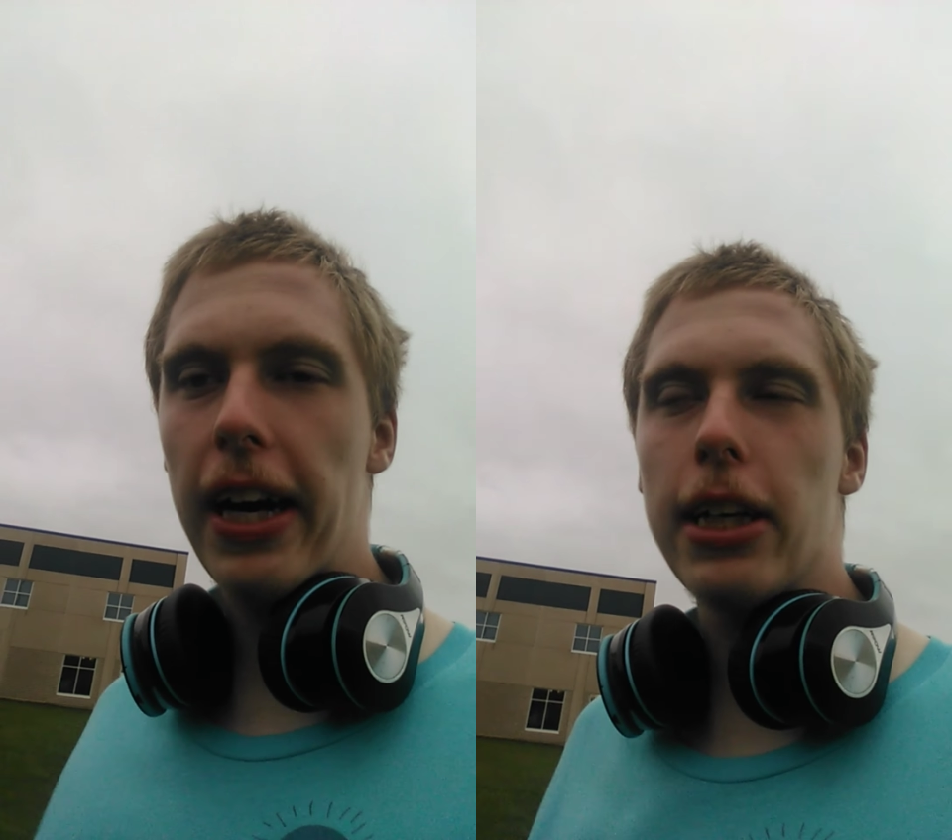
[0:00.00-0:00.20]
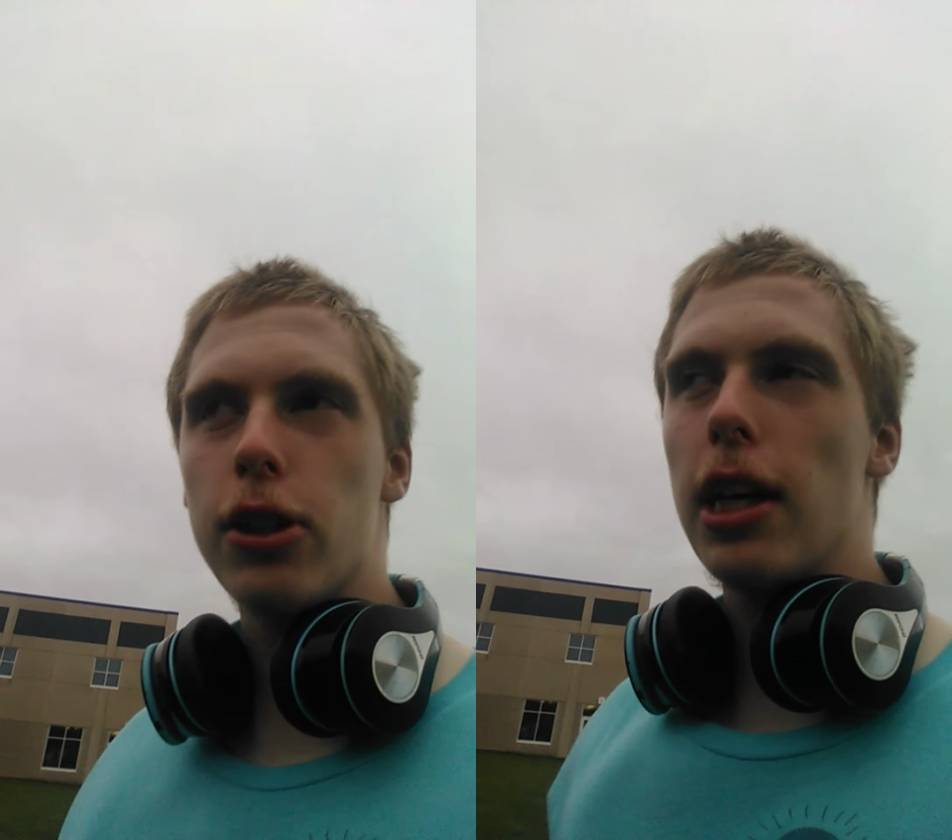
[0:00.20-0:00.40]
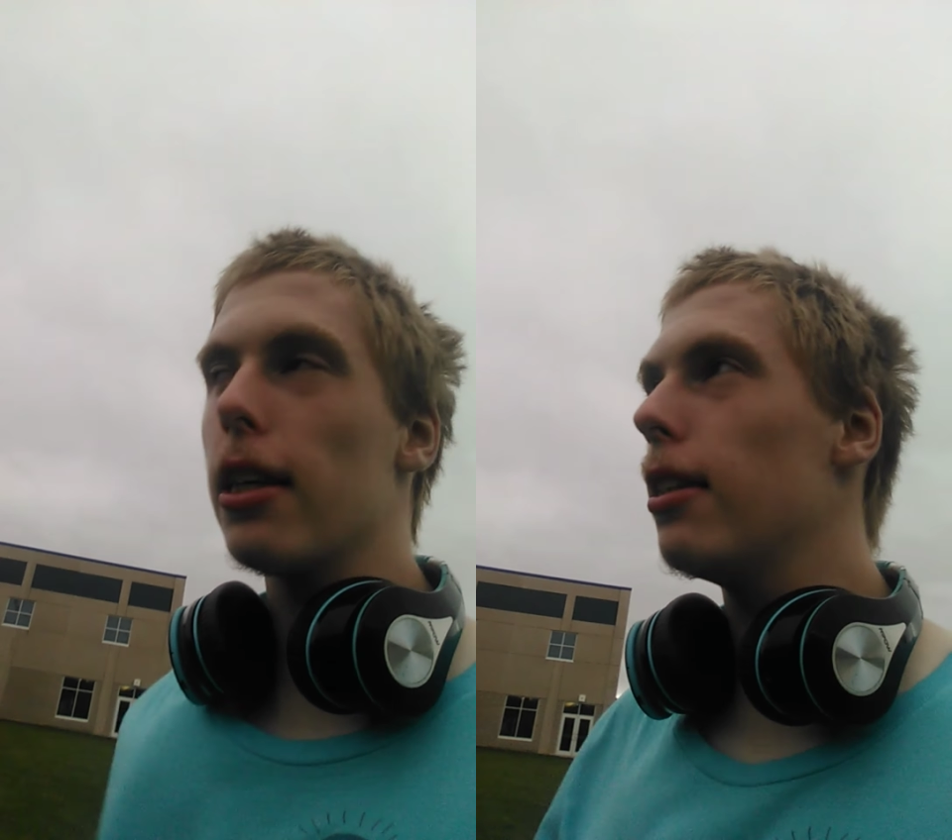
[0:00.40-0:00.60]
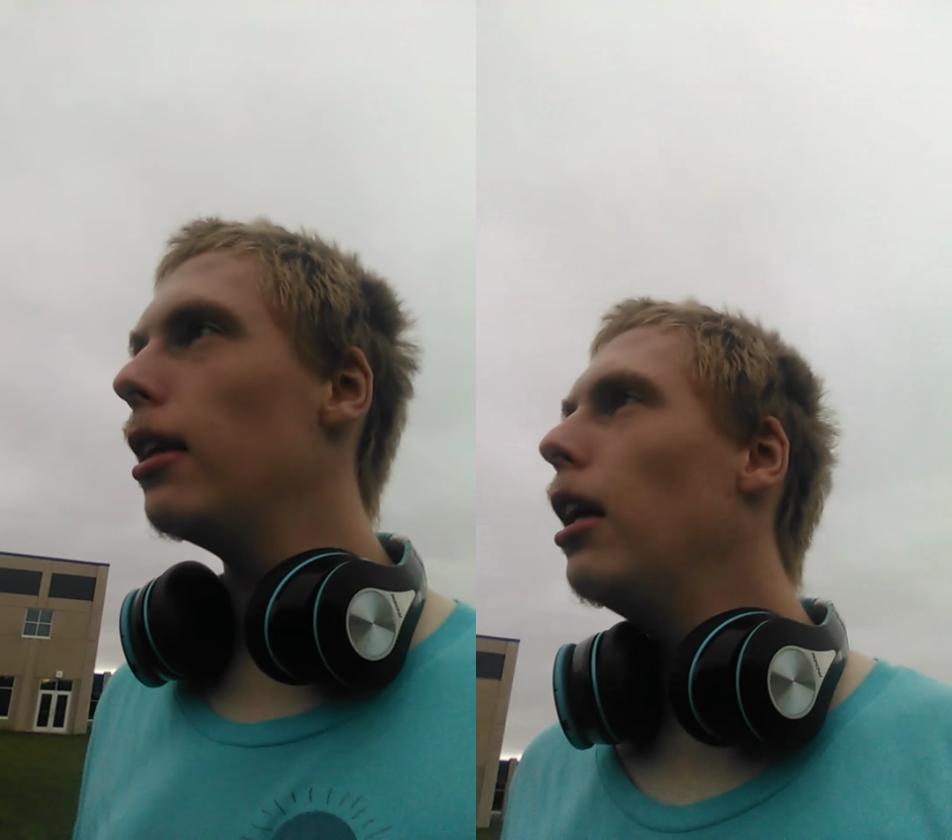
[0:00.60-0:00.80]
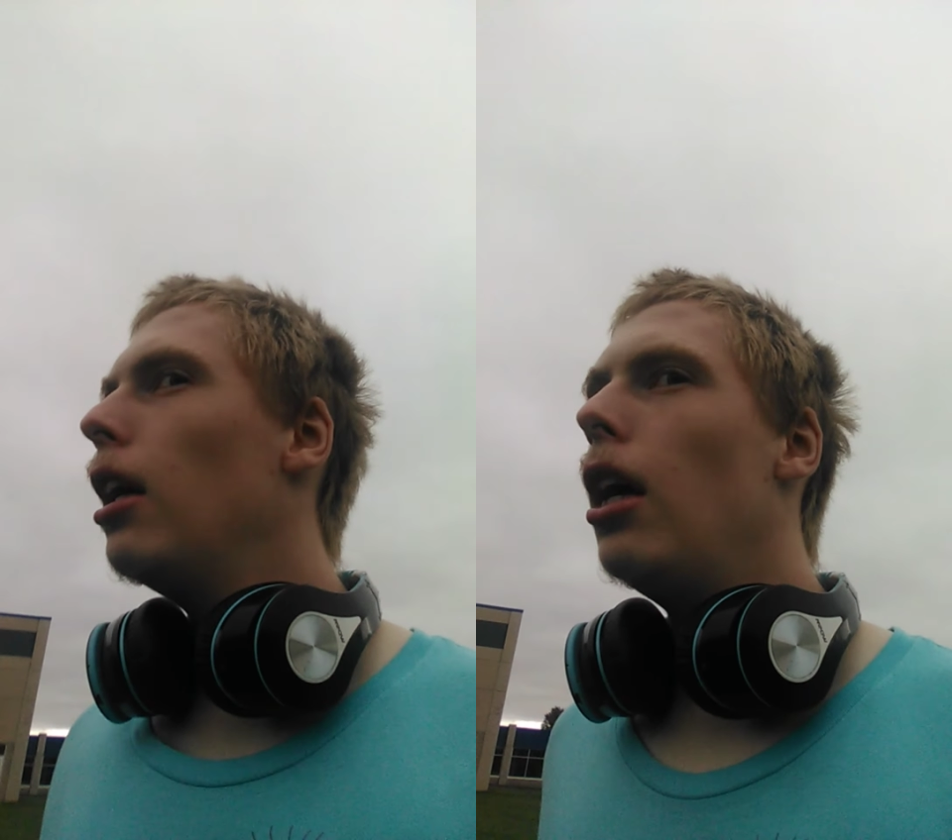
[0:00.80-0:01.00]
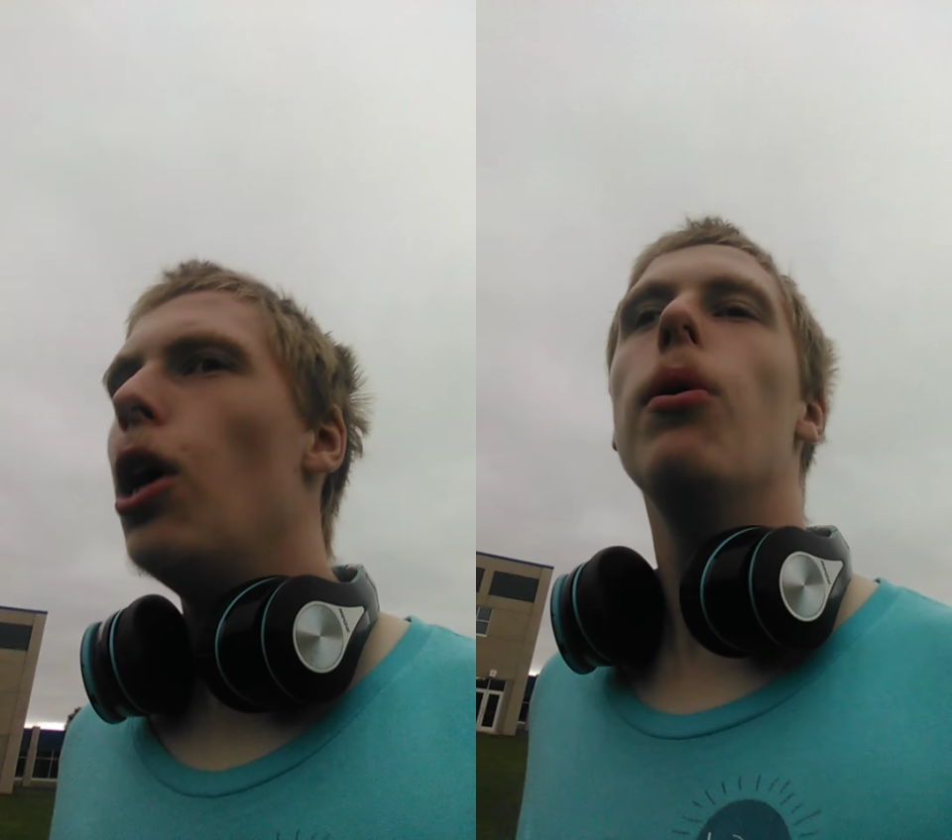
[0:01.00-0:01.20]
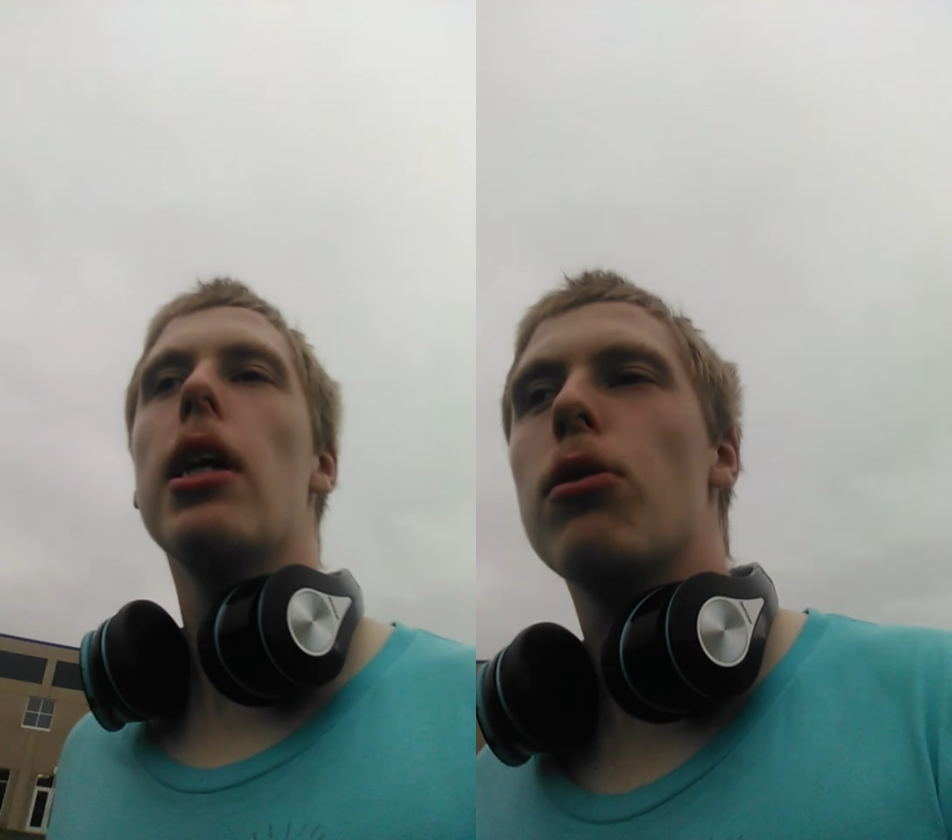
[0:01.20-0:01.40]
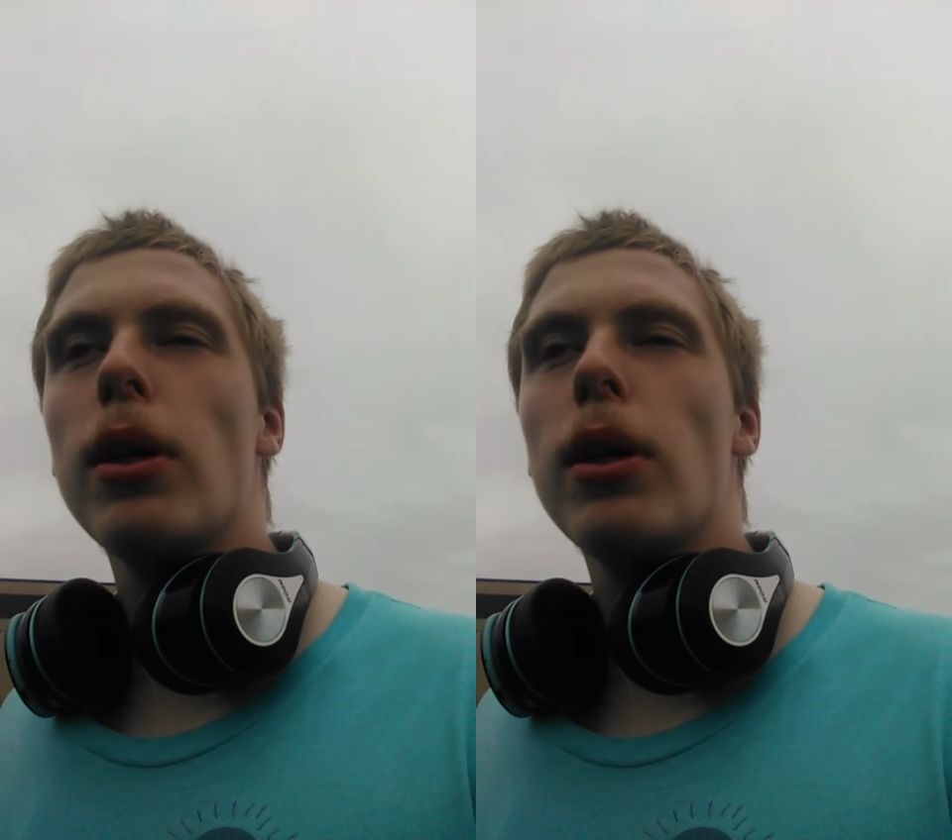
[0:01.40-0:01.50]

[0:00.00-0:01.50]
fire trucks when it's